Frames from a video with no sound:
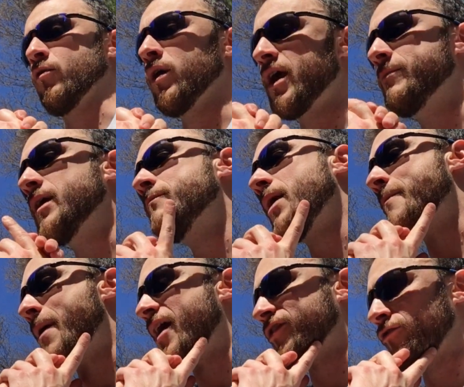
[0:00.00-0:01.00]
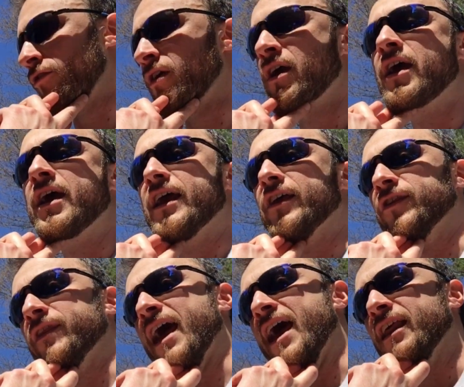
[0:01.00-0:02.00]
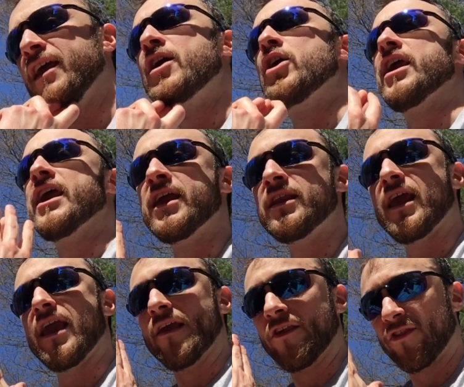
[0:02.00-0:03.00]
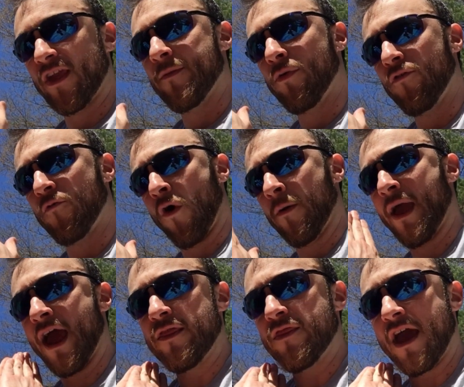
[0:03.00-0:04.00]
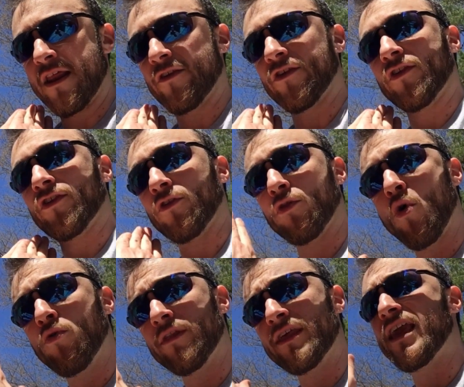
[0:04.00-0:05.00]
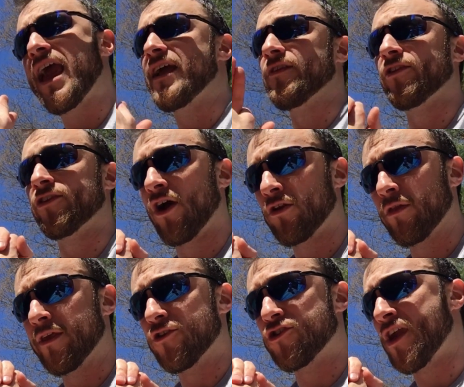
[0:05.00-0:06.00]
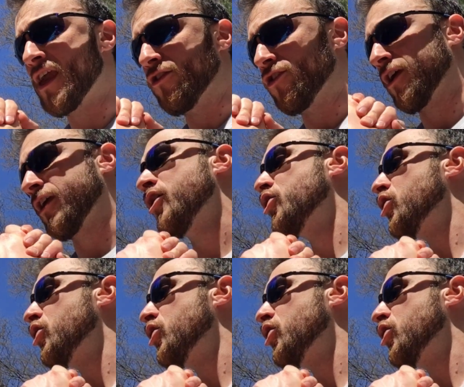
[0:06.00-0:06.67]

What I mean by mastery is that in a stable format that is slowly and subtly changing,